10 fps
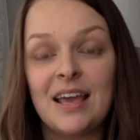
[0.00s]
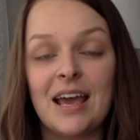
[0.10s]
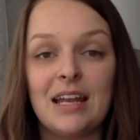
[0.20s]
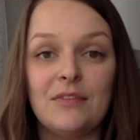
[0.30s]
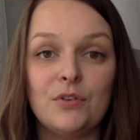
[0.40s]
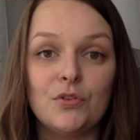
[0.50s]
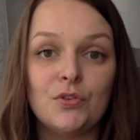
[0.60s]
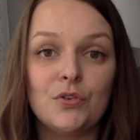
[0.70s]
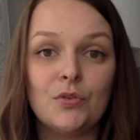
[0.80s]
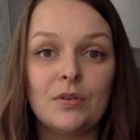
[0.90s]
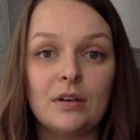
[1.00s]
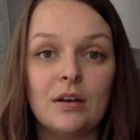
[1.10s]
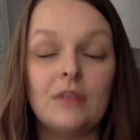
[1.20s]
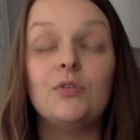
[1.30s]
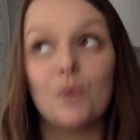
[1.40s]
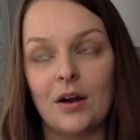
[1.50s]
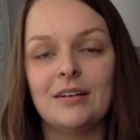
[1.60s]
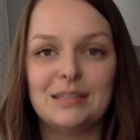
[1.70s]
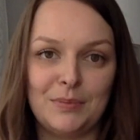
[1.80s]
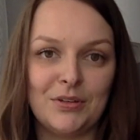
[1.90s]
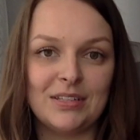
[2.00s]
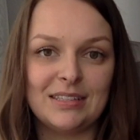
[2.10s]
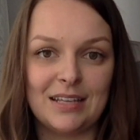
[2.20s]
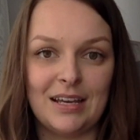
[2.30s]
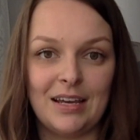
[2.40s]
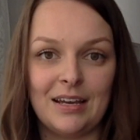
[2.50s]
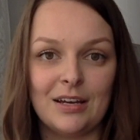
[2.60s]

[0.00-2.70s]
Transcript: and if you are experiencing